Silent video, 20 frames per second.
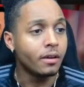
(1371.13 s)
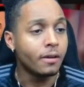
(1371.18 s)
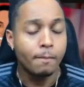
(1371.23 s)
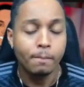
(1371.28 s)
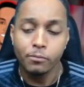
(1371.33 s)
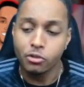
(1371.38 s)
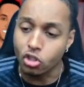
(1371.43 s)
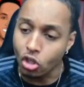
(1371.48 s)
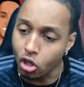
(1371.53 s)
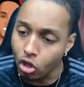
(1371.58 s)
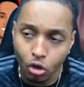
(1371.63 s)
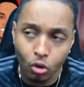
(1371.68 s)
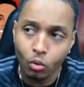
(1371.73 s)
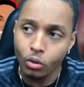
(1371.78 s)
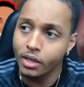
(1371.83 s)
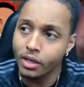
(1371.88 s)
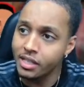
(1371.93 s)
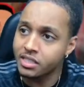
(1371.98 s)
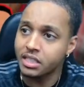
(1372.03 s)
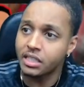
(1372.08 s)
So,
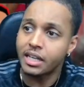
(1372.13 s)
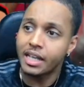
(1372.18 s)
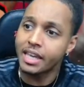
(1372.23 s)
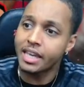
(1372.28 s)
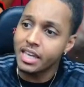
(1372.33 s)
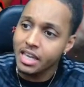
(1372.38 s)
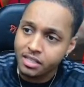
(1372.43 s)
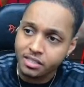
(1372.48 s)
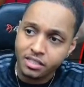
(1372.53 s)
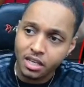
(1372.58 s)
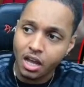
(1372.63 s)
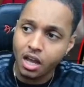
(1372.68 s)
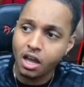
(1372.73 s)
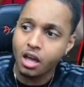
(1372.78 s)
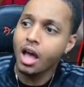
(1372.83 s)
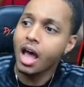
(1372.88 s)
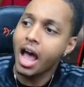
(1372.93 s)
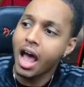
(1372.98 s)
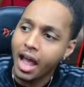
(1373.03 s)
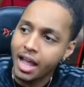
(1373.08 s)
listen, ESR,
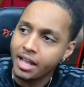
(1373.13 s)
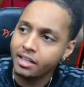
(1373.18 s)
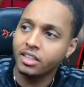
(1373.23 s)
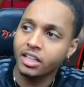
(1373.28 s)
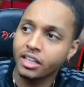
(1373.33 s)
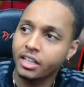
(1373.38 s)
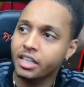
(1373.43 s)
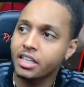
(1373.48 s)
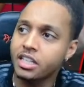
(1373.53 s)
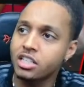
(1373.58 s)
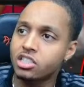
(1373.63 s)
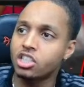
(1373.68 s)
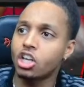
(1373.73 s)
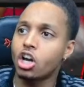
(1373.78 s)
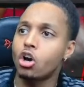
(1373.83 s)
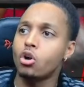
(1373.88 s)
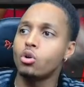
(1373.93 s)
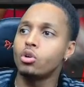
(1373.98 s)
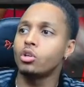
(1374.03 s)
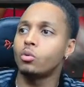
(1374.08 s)
I think he's the
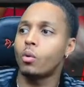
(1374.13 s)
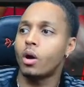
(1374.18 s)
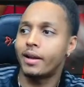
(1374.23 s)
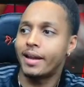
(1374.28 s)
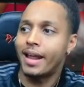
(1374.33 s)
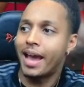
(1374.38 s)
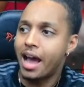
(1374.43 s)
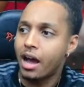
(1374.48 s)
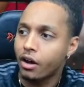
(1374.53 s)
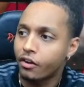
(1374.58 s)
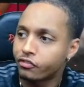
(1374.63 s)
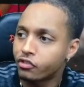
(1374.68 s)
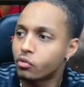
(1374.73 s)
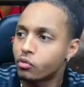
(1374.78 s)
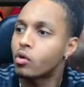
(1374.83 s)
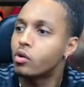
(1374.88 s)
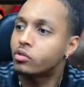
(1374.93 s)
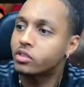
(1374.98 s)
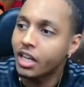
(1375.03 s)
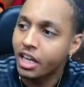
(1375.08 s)
only one out of the
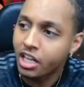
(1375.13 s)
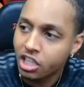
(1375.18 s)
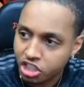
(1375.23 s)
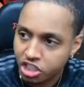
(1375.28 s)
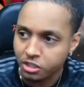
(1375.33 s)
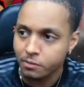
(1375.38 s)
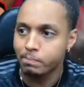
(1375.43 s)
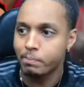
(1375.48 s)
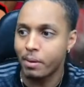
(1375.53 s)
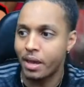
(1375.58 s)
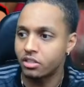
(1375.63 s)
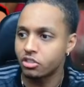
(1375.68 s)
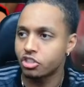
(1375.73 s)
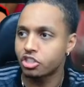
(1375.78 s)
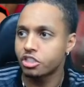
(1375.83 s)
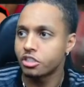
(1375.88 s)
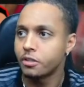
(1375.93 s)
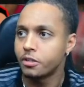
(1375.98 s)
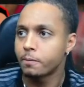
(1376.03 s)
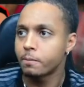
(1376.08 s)
rotation bench.